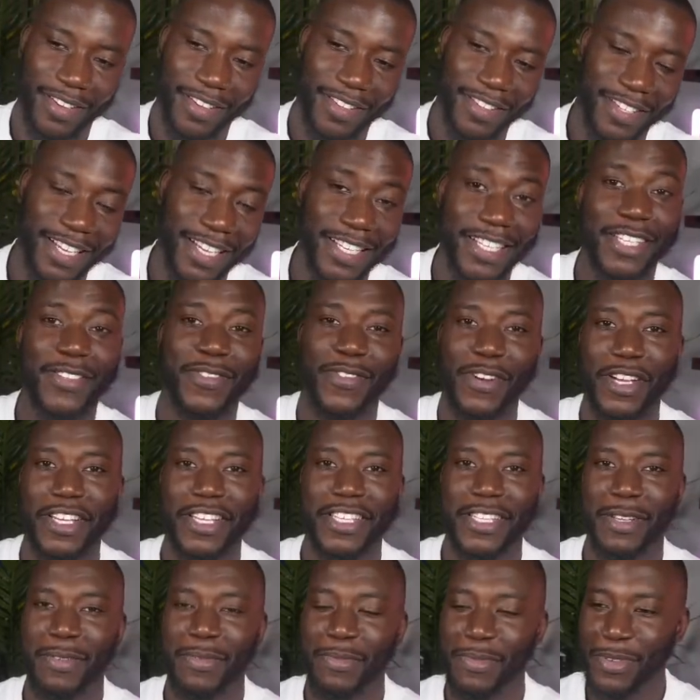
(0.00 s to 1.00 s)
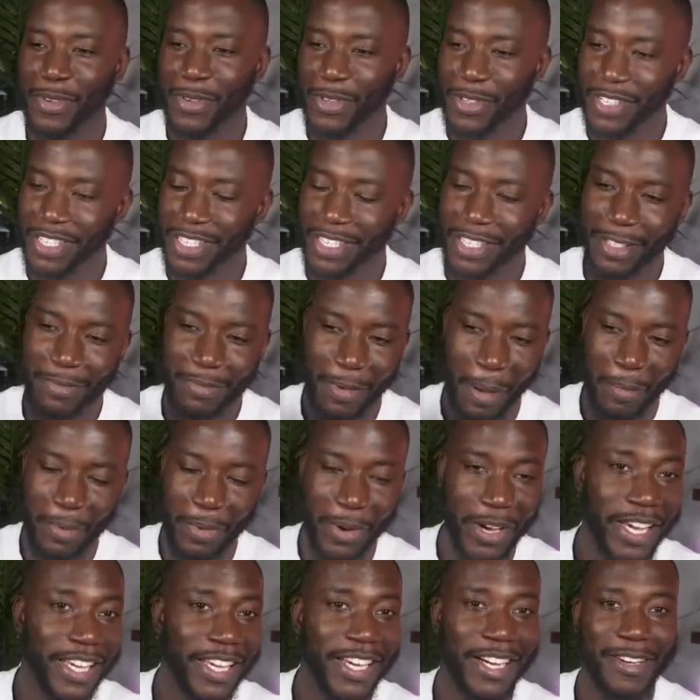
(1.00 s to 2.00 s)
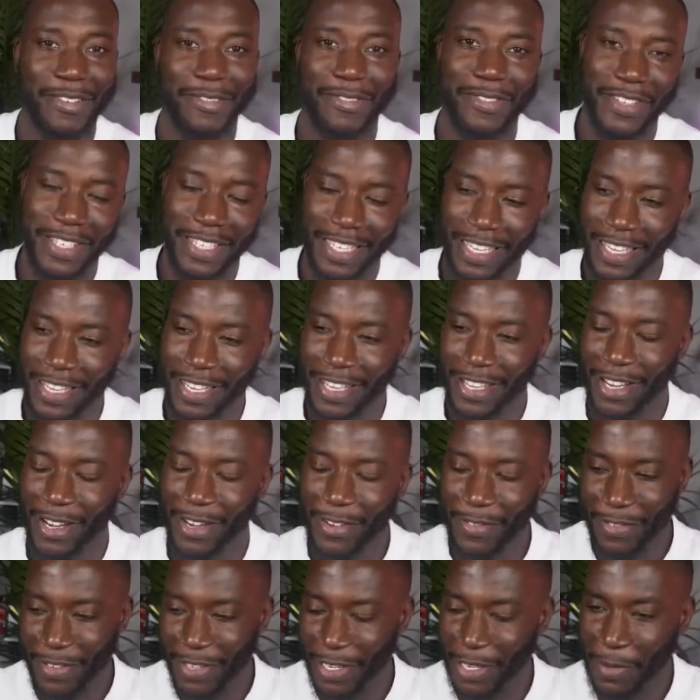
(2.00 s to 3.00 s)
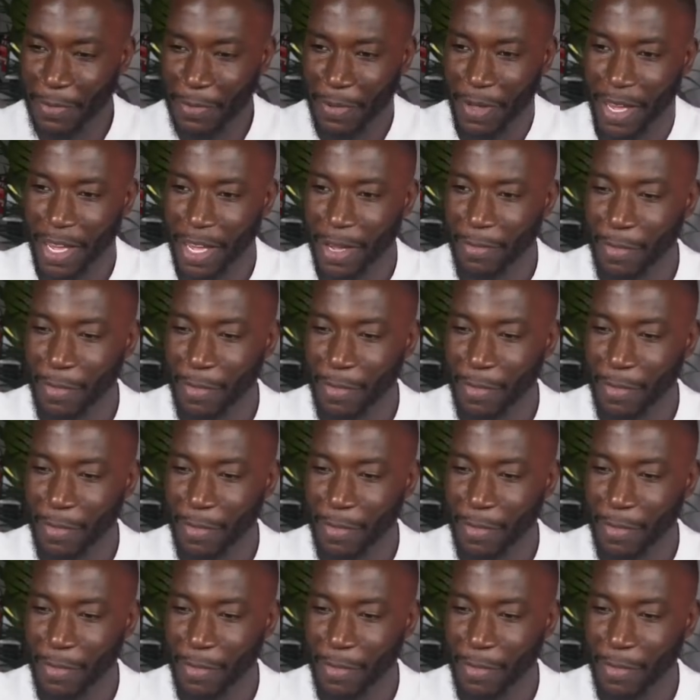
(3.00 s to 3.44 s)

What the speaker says: this is very simple. This is my boy, Young Philly, Young Felipe,